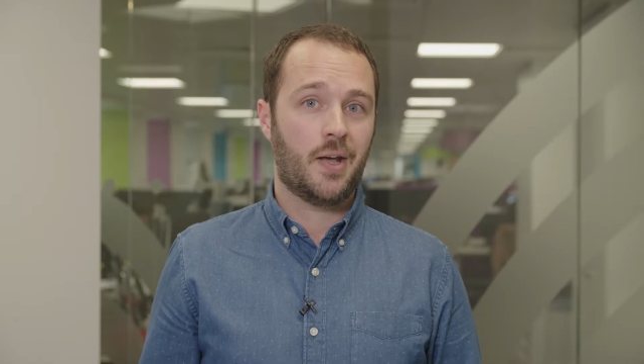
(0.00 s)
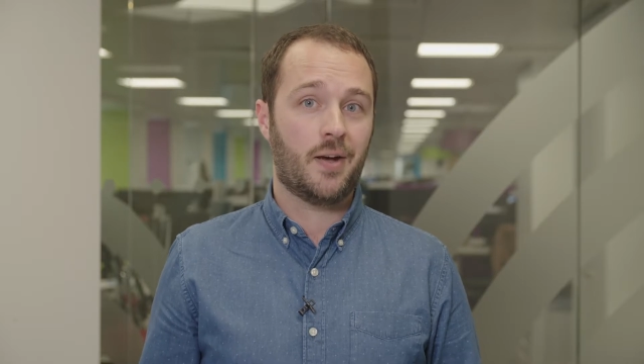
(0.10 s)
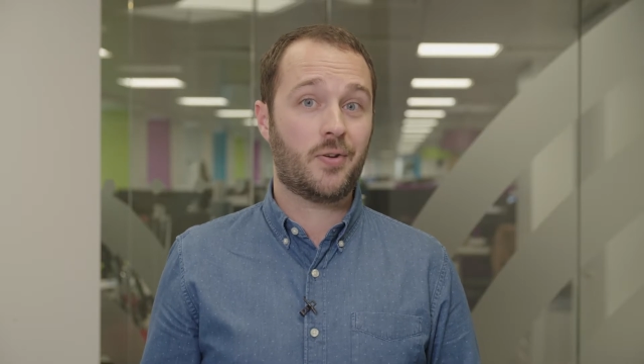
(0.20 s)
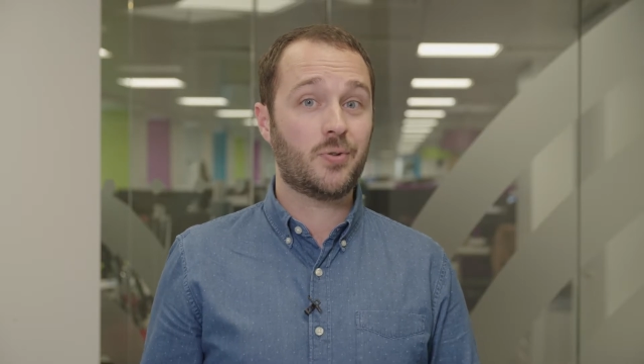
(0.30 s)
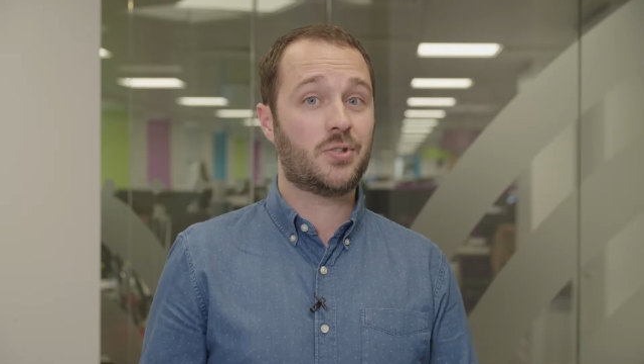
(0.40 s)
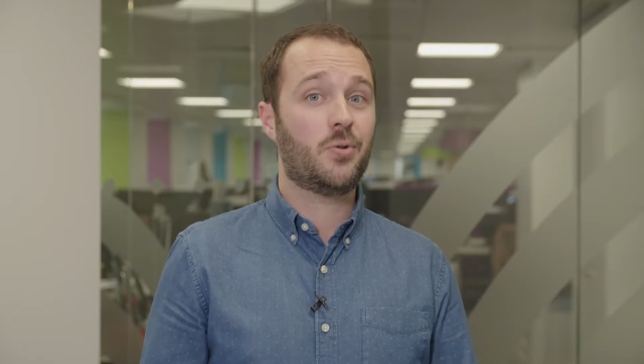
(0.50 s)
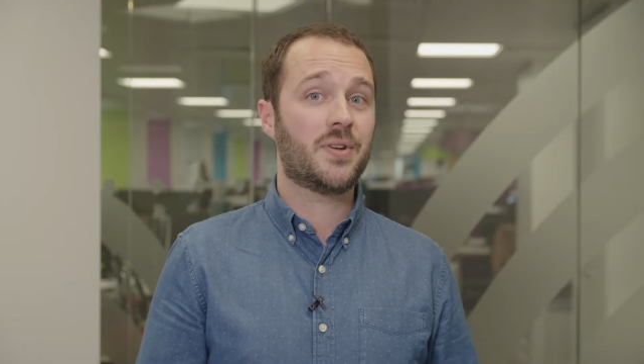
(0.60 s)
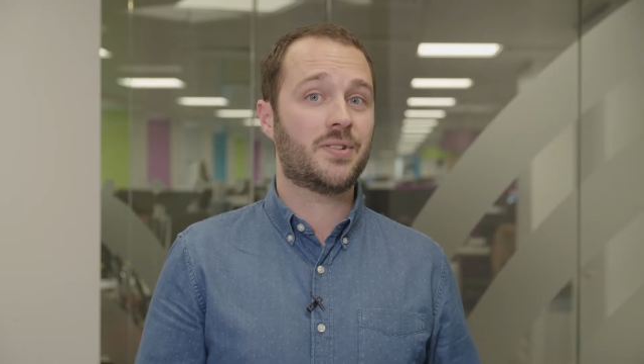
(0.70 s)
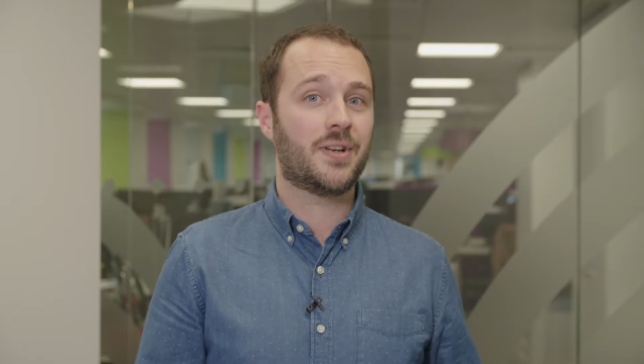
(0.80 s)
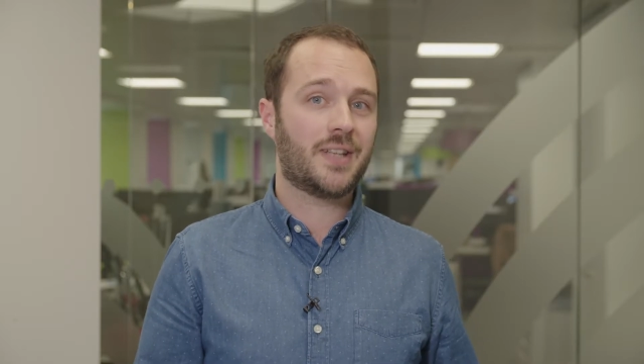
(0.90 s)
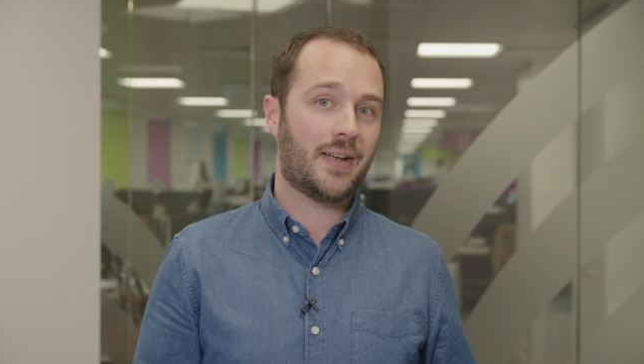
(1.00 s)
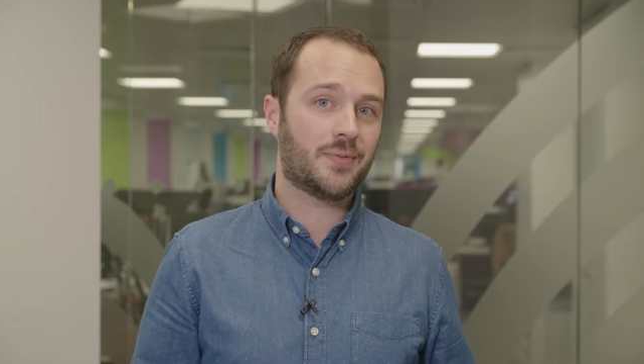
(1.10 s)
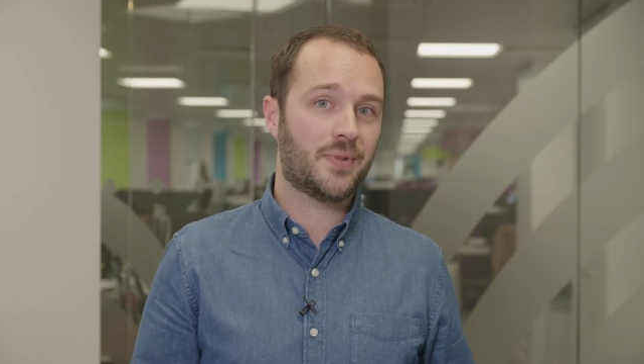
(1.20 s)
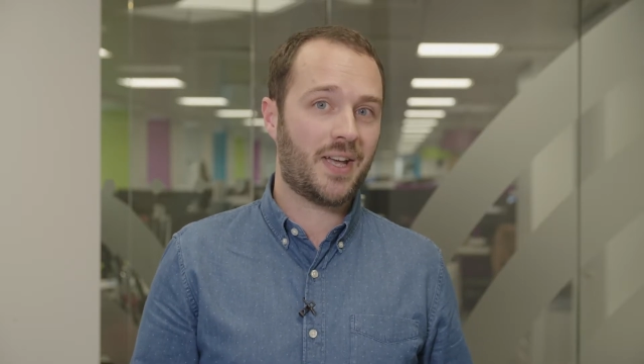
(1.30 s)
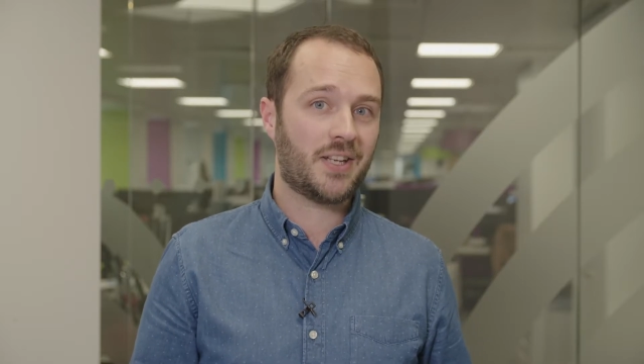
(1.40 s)
Of course, it's always nice to have
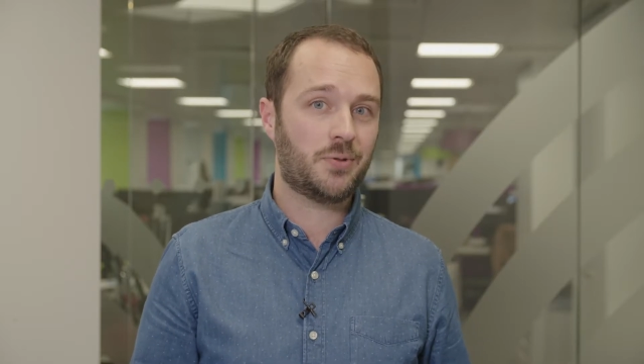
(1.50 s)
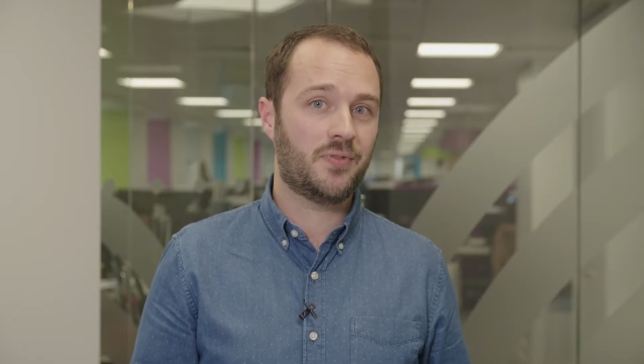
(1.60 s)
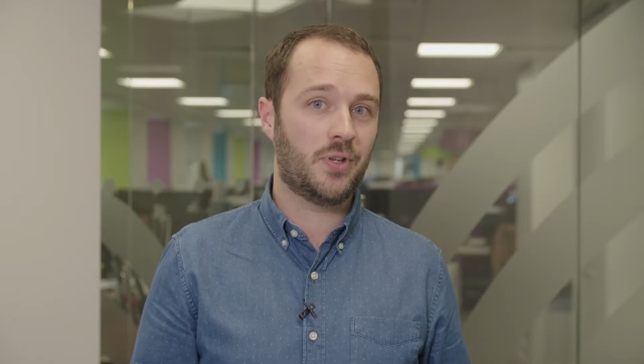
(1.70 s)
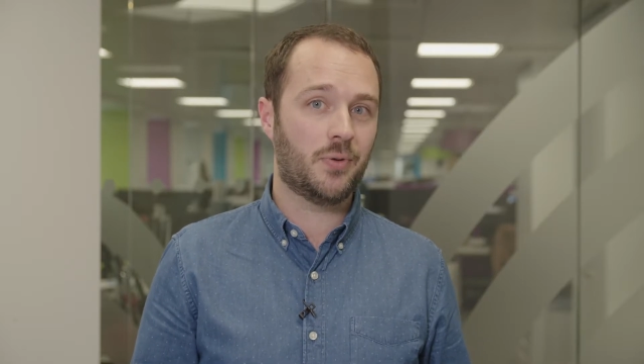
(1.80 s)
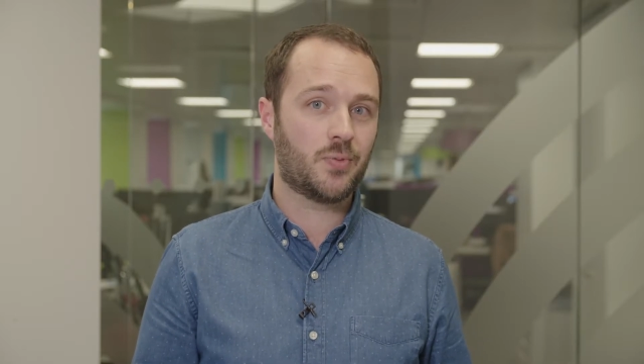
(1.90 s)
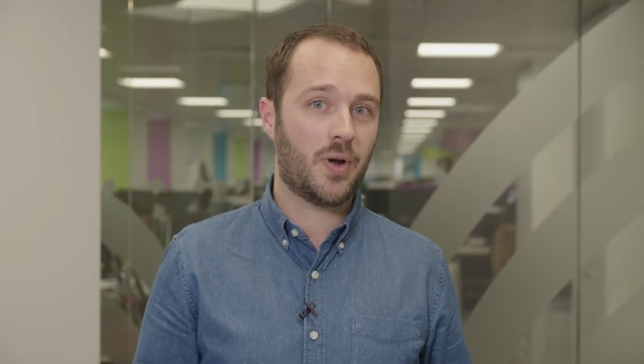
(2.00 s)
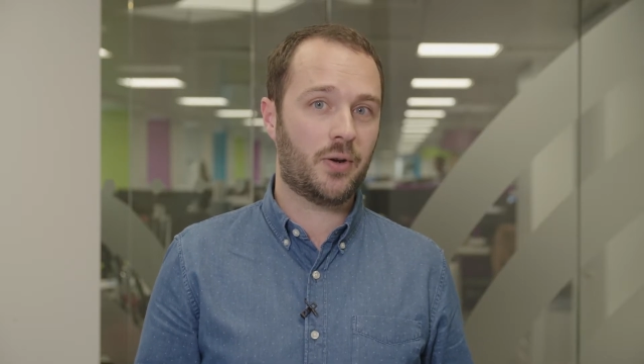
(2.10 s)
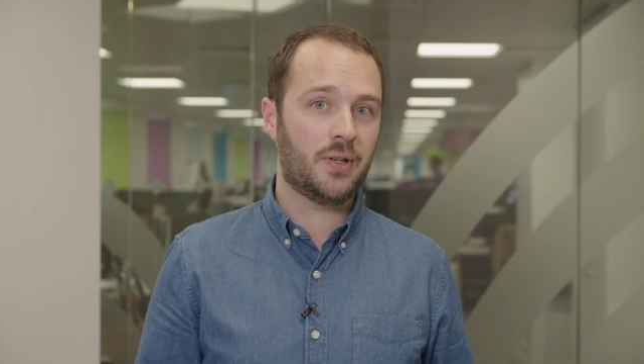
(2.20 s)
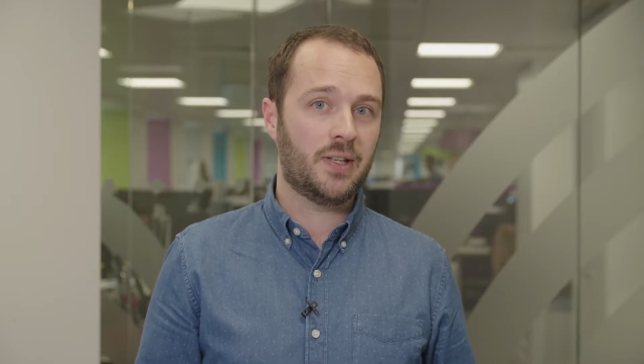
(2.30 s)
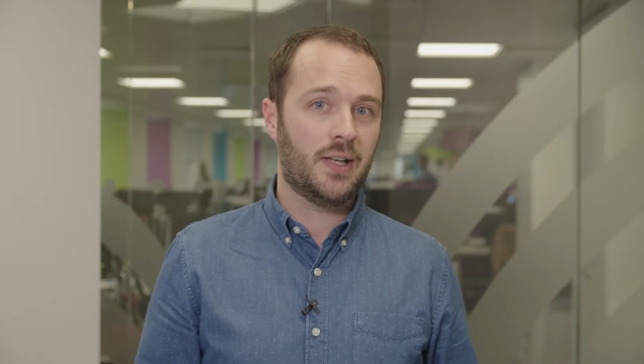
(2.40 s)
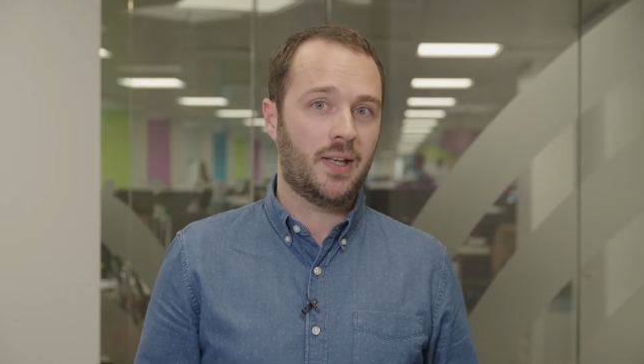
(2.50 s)
some cash with you as well.